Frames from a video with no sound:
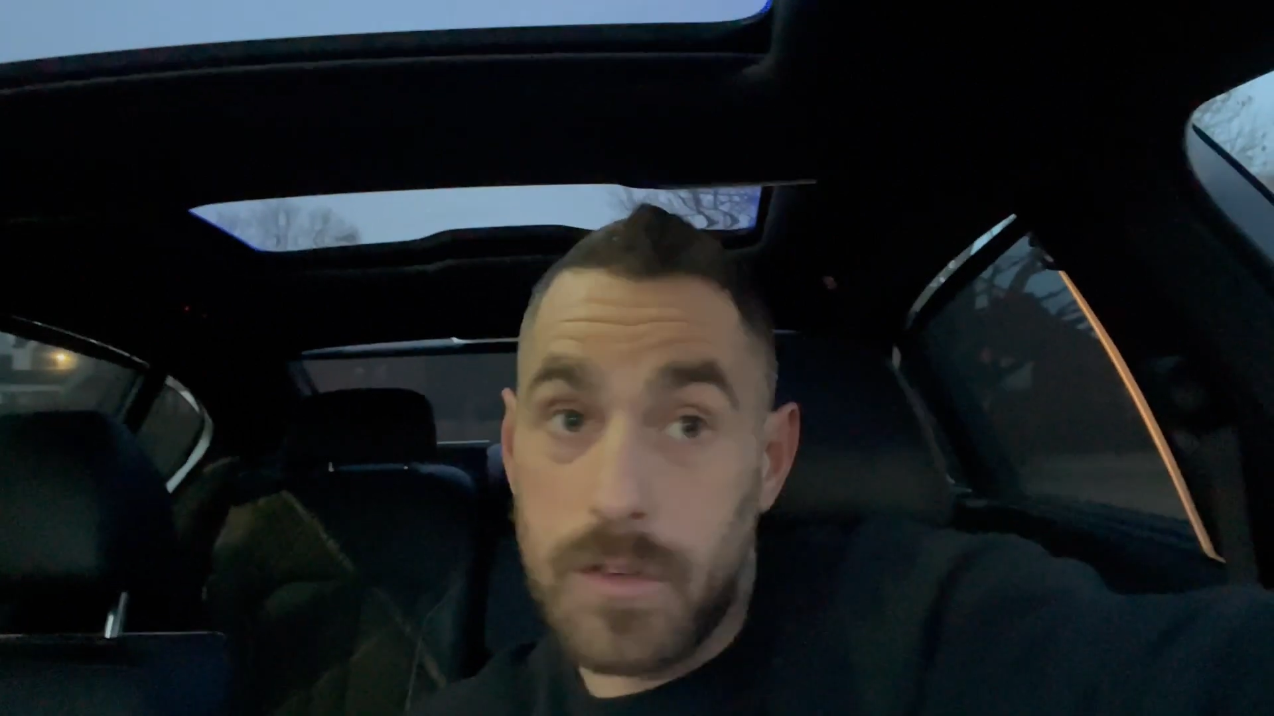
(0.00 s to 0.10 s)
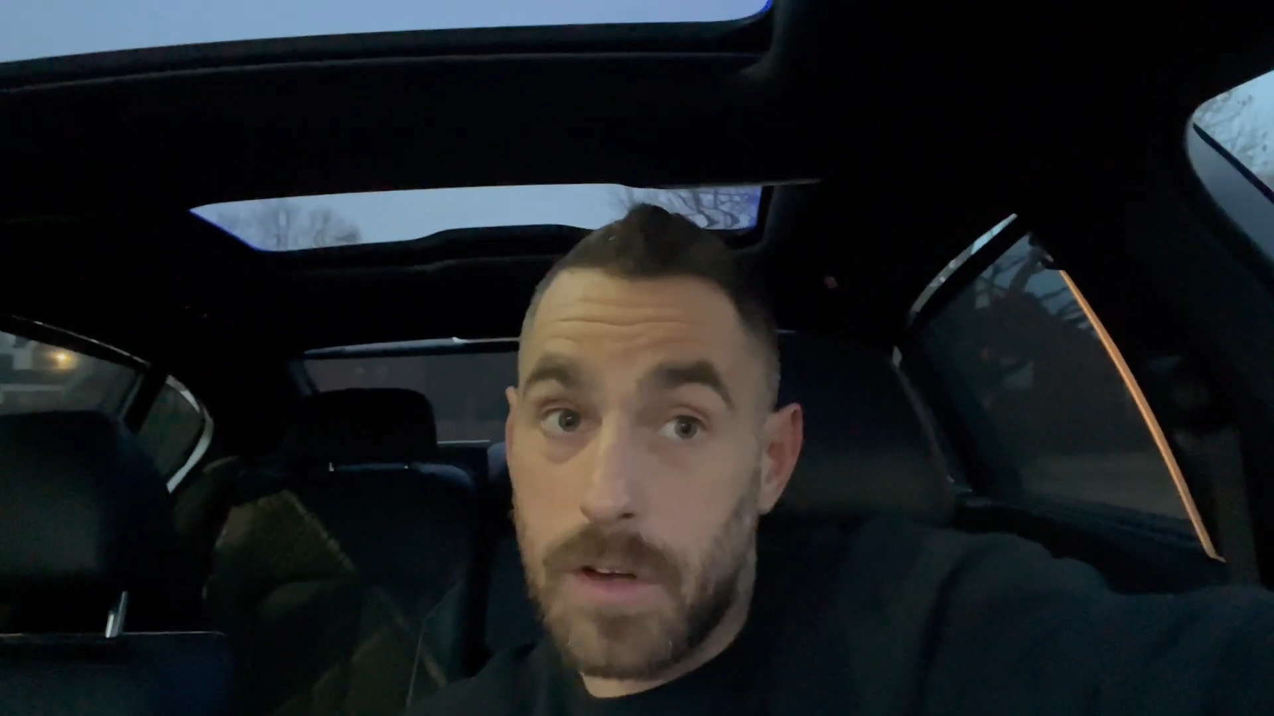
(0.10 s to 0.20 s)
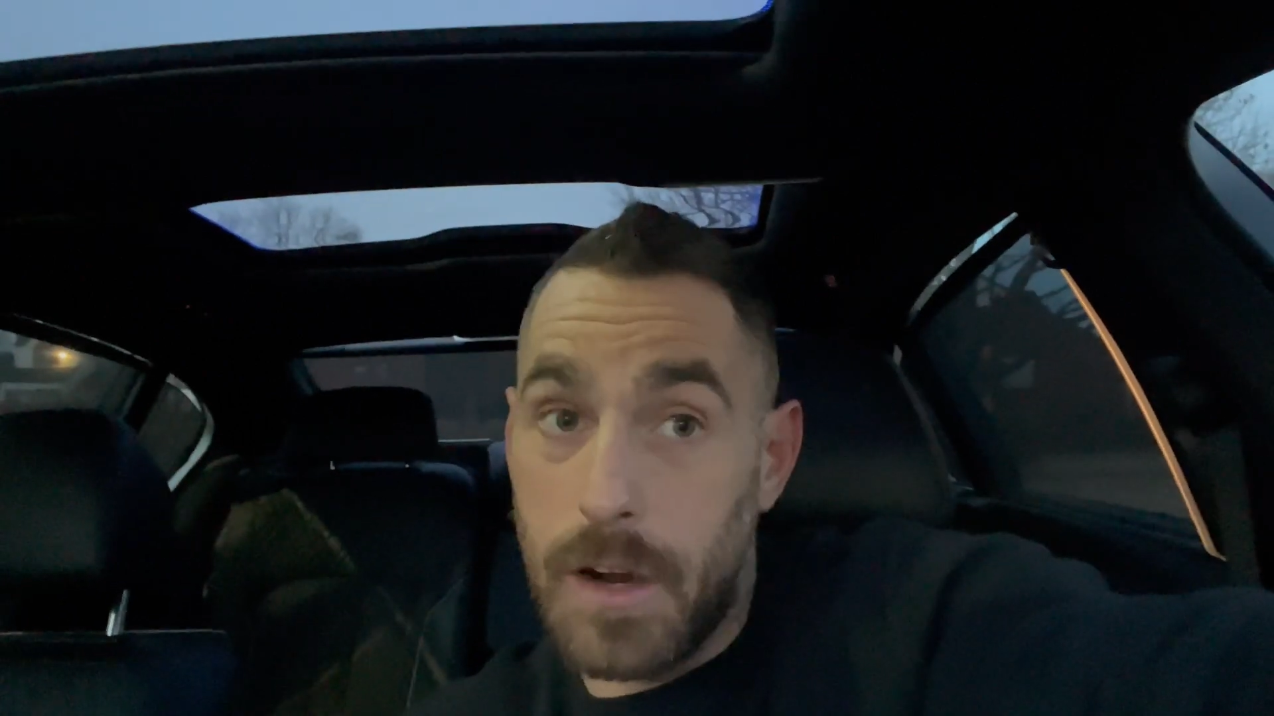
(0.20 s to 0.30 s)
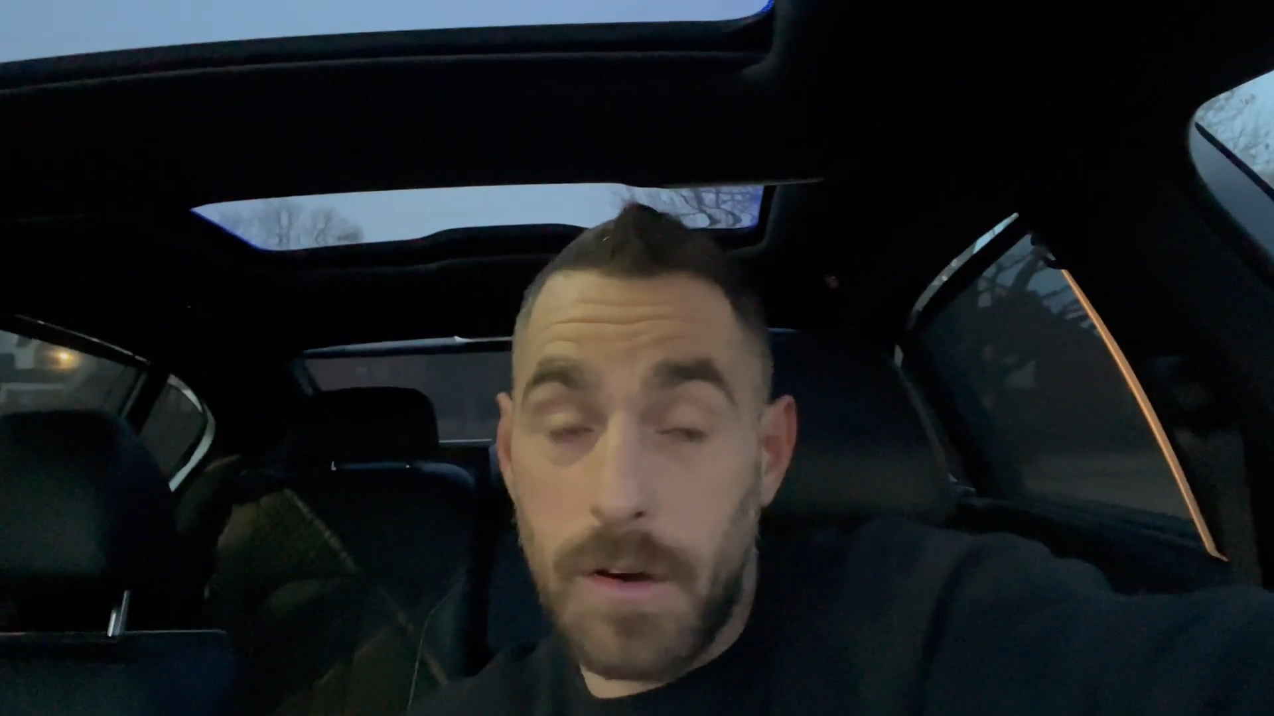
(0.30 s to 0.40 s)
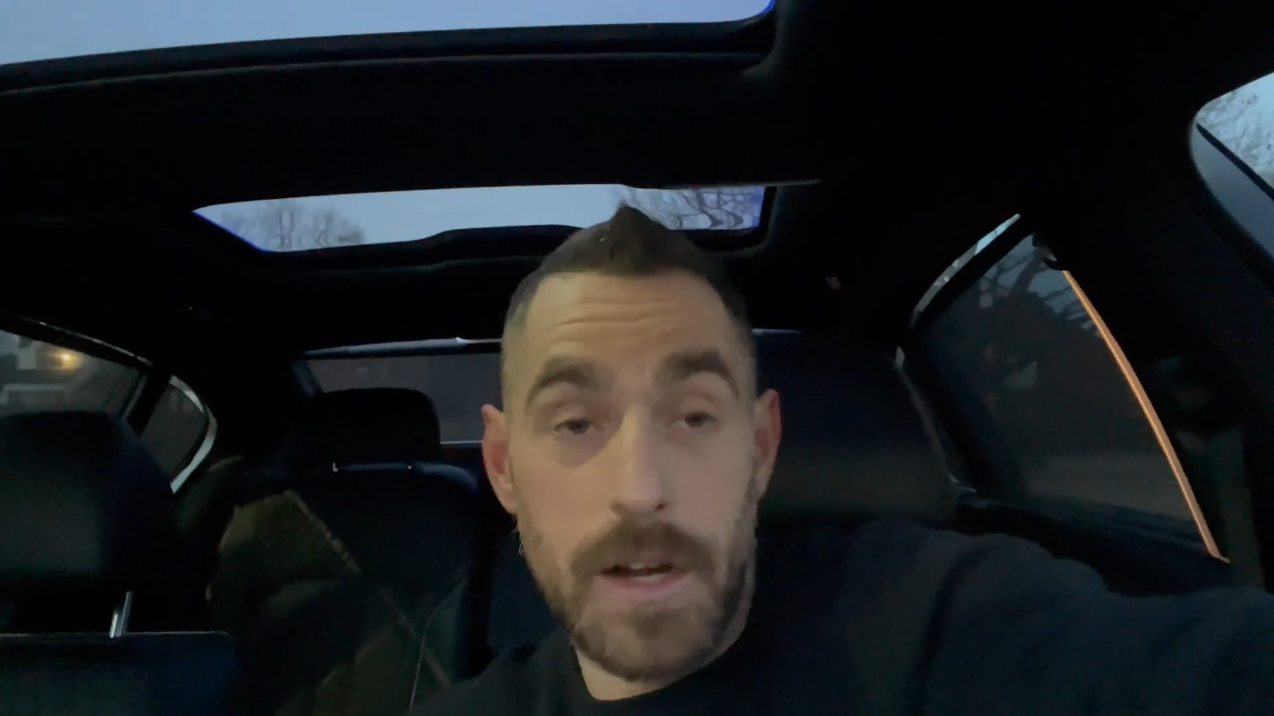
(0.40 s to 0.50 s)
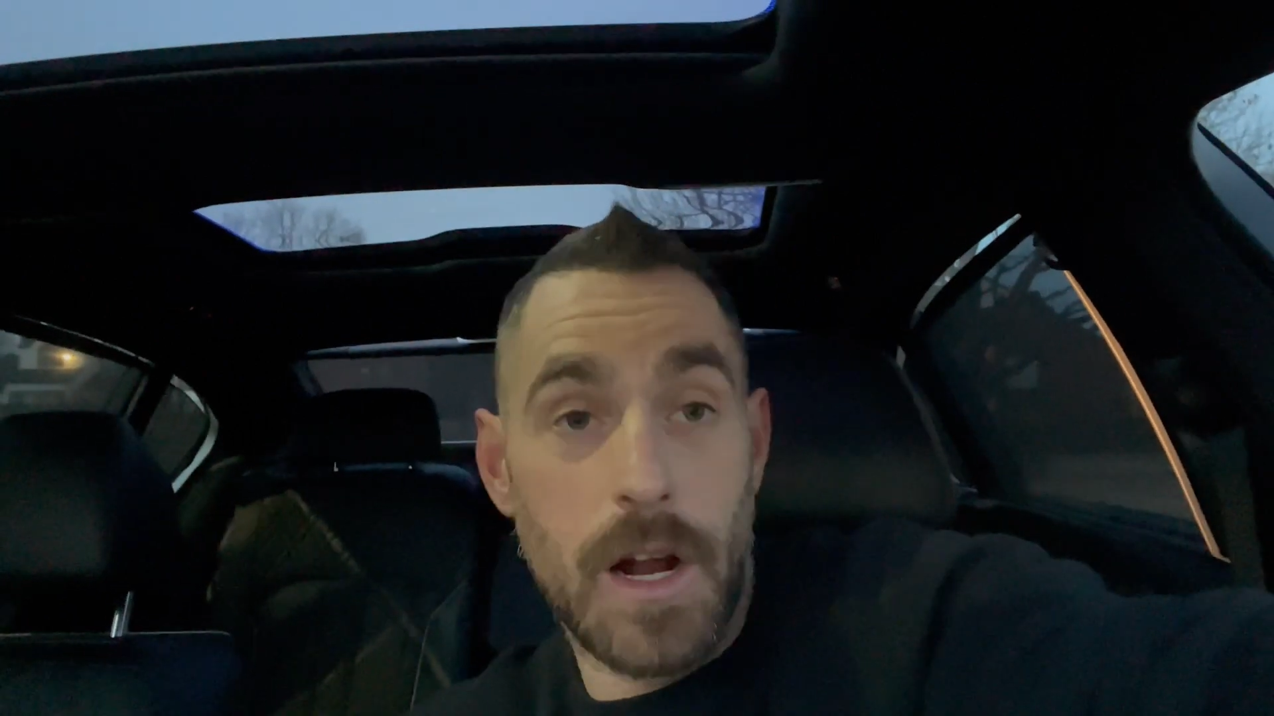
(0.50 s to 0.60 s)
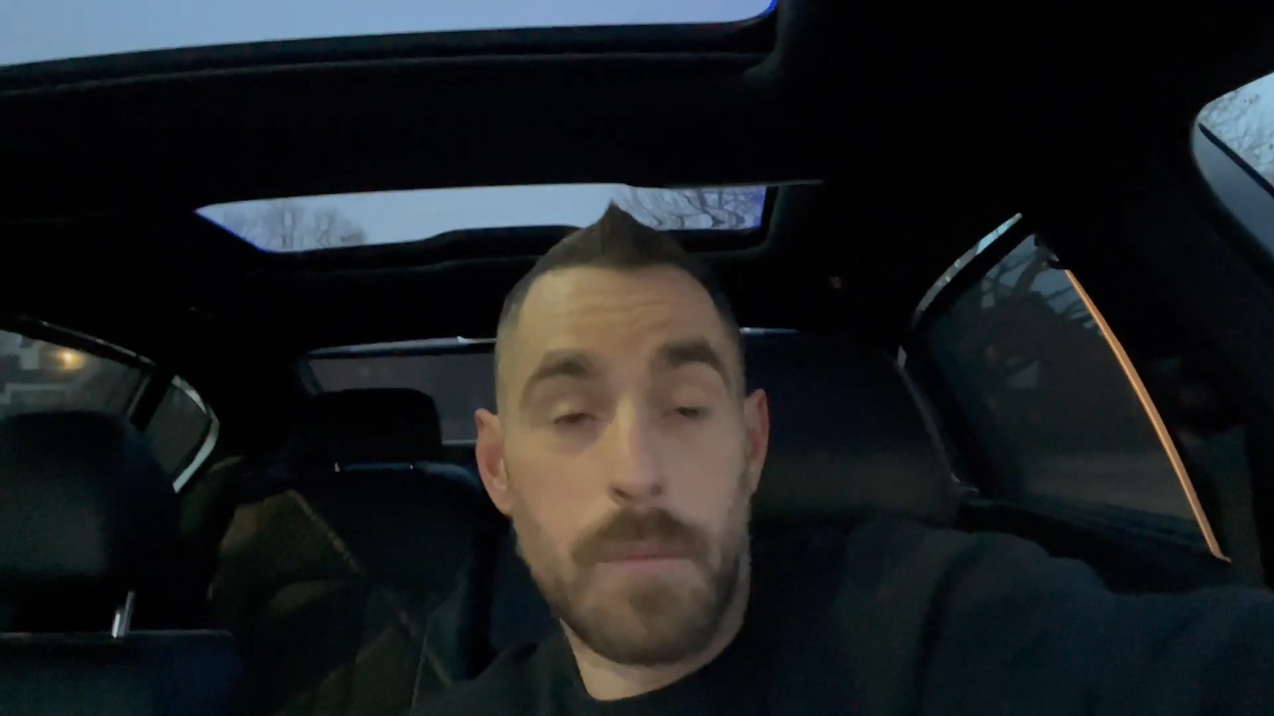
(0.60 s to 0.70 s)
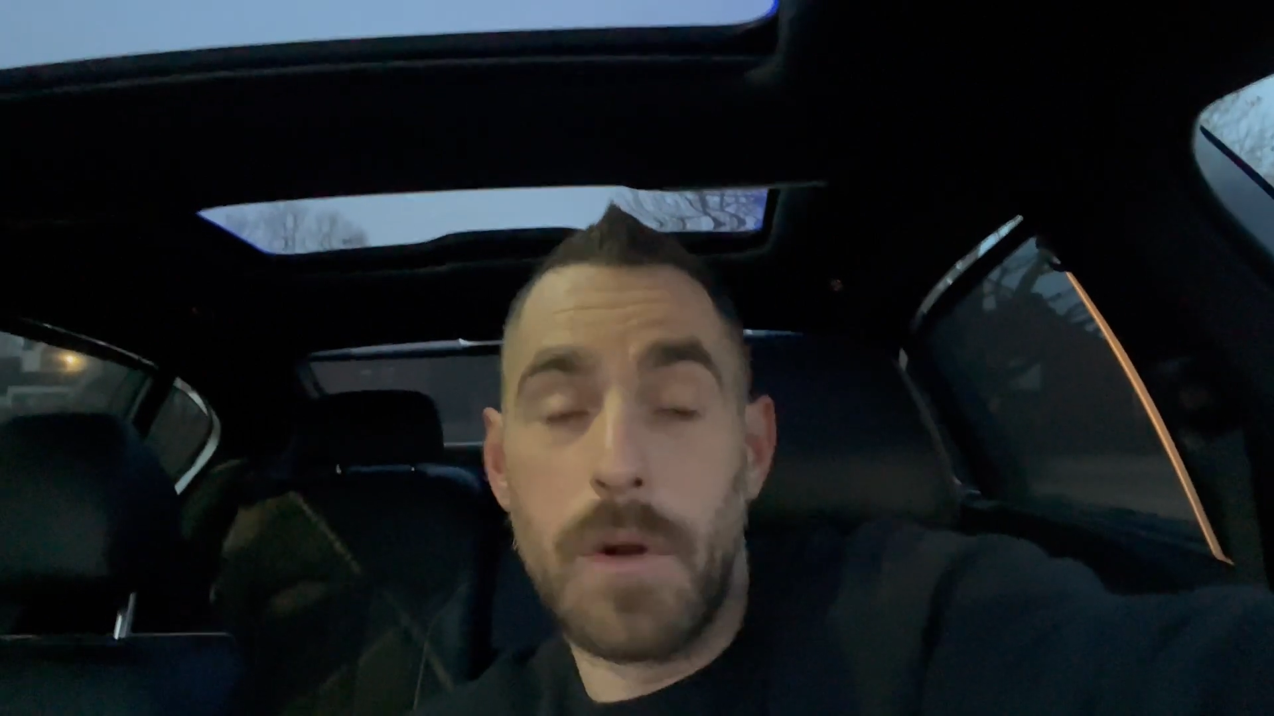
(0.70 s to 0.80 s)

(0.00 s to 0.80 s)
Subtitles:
tight right now.